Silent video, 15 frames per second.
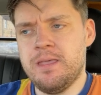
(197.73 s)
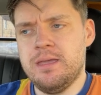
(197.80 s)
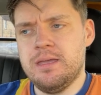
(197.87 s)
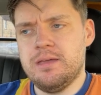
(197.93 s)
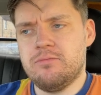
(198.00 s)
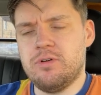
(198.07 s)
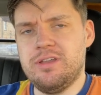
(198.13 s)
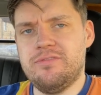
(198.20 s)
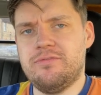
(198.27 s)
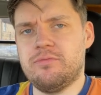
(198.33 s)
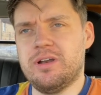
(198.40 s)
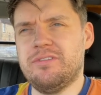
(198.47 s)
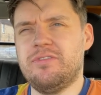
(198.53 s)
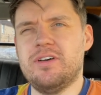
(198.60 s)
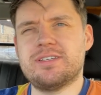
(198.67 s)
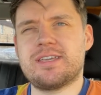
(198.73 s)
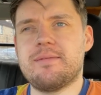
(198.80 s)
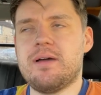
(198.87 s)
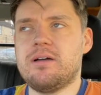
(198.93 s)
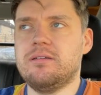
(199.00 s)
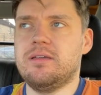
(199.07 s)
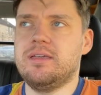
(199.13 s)
When it first came
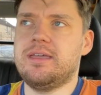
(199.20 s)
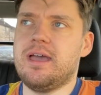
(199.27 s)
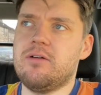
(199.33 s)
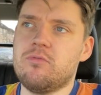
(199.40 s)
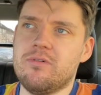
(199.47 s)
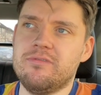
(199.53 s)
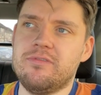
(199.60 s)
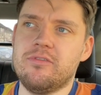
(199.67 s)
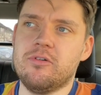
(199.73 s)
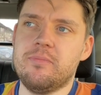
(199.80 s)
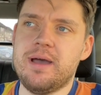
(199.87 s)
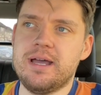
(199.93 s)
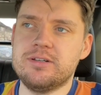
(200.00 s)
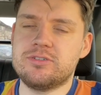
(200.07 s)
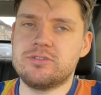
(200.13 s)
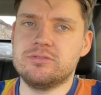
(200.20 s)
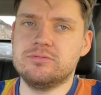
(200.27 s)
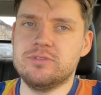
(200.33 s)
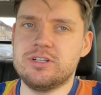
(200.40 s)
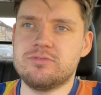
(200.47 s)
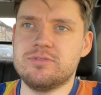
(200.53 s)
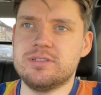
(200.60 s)
out, you could get a 1.4 petrol,
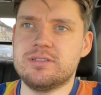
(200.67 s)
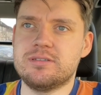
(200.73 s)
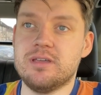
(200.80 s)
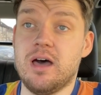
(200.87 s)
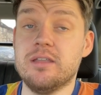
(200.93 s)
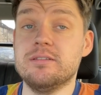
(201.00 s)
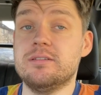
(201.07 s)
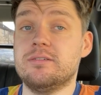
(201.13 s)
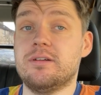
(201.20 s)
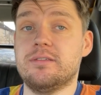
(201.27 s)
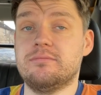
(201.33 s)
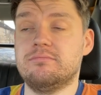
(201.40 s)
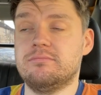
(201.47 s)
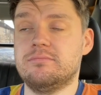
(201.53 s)
which was under a